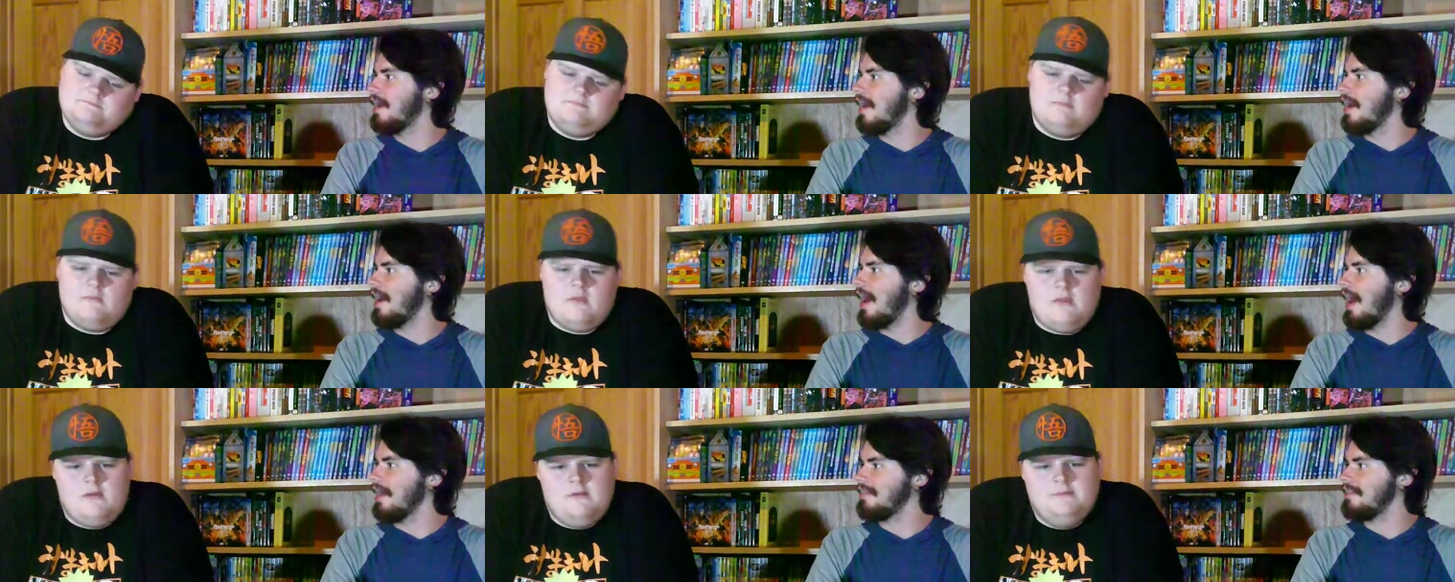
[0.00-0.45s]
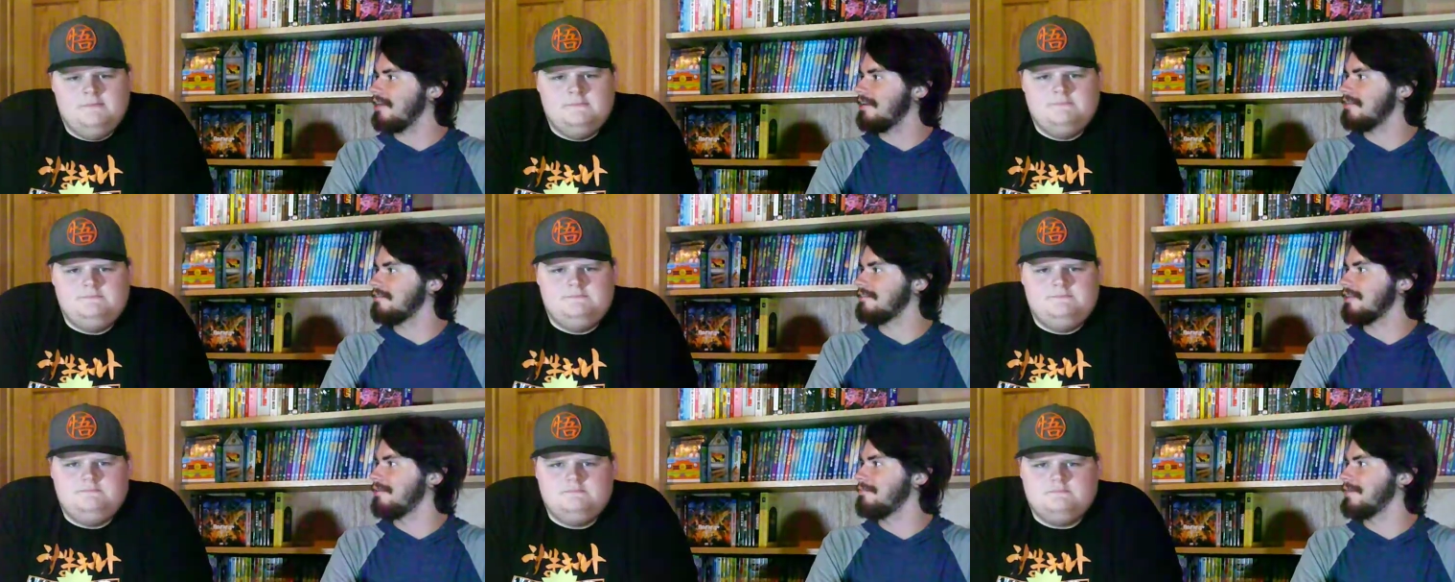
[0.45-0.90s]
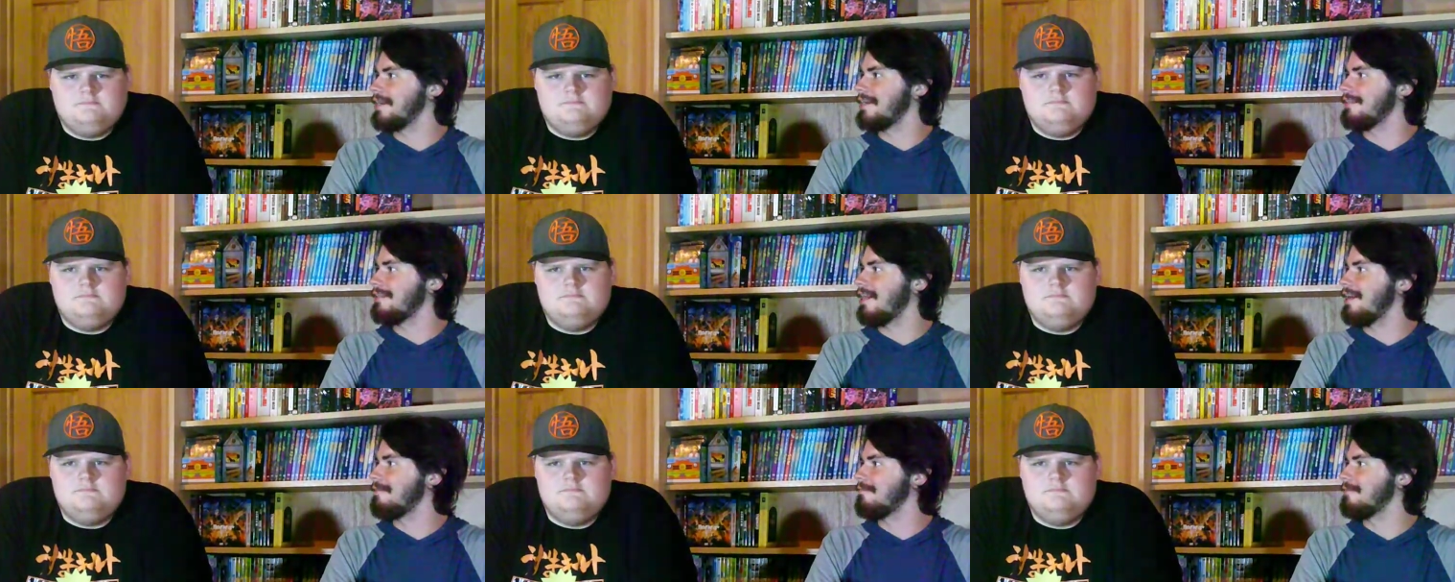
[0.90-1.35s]
Speaker 1: I thought it was gonna be a
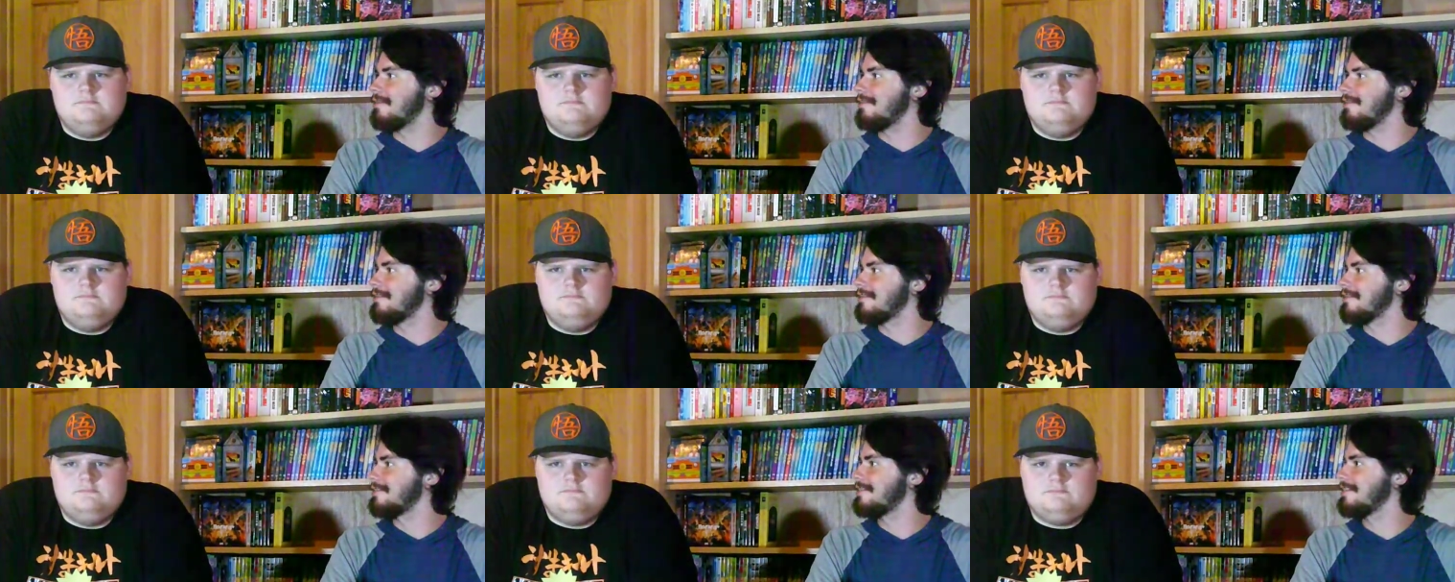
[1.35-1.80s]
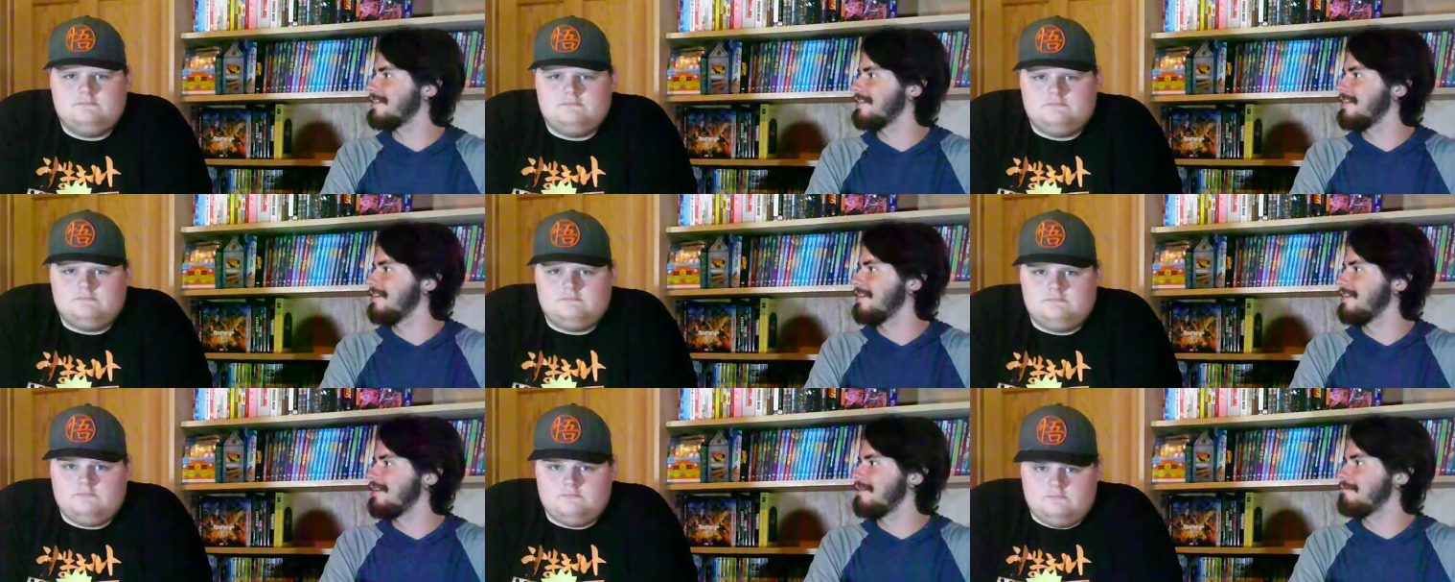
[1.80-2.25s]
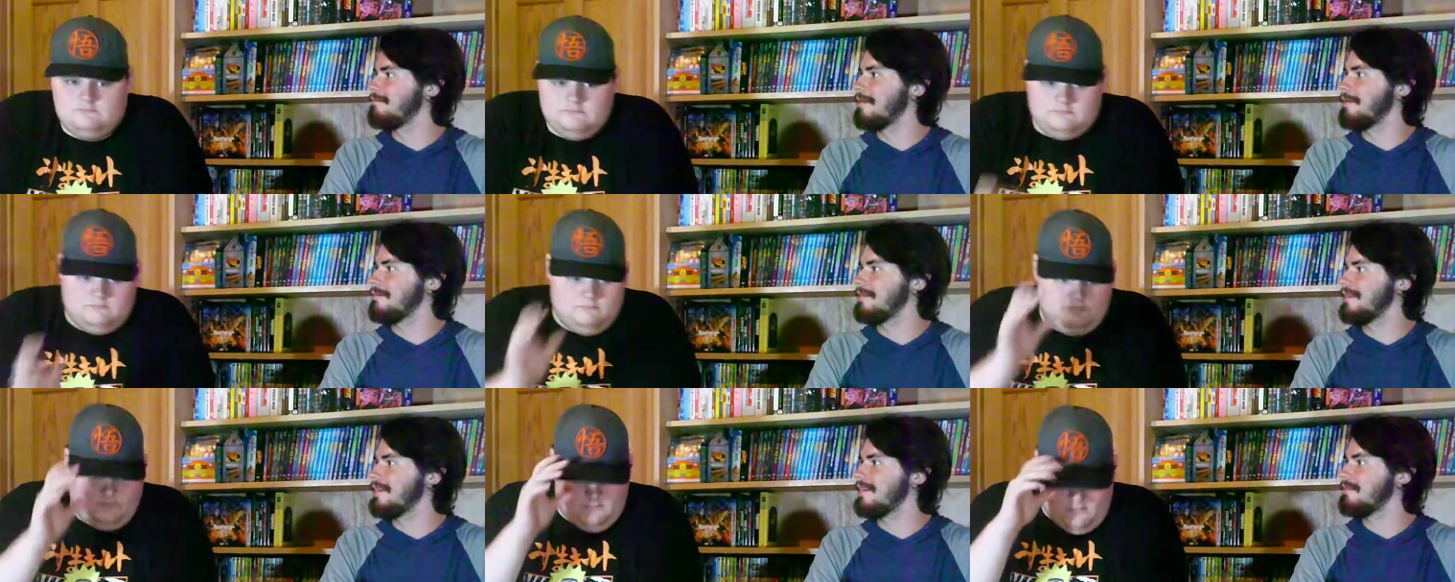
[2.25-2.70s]
lot worse.
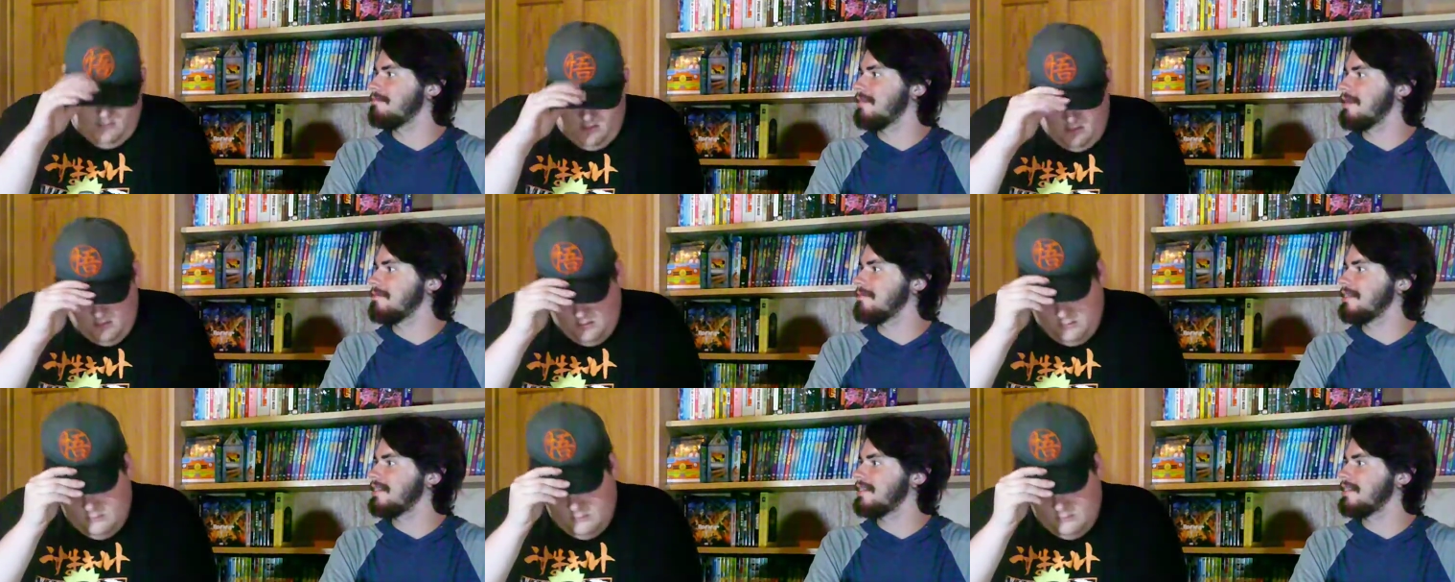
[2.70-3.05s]
Maybe maybe